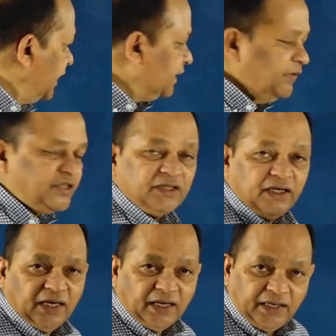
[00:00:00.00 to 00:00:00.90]
in which
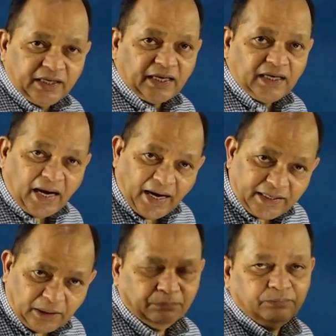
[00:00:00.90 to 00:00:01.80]
nickel
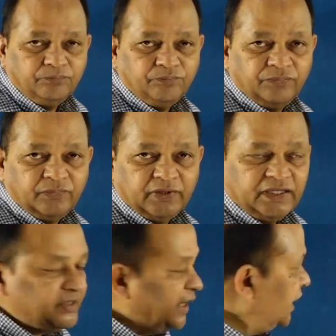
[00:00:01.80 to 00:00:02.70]
atom
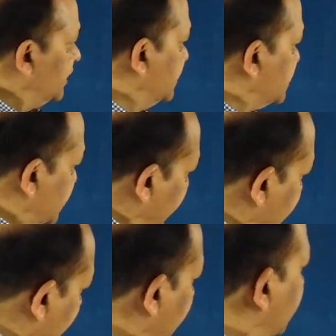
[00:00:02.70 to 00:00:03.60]
is the
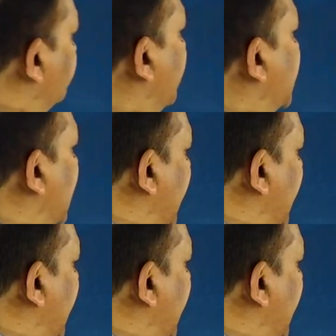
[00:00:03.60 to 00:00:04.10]
central metal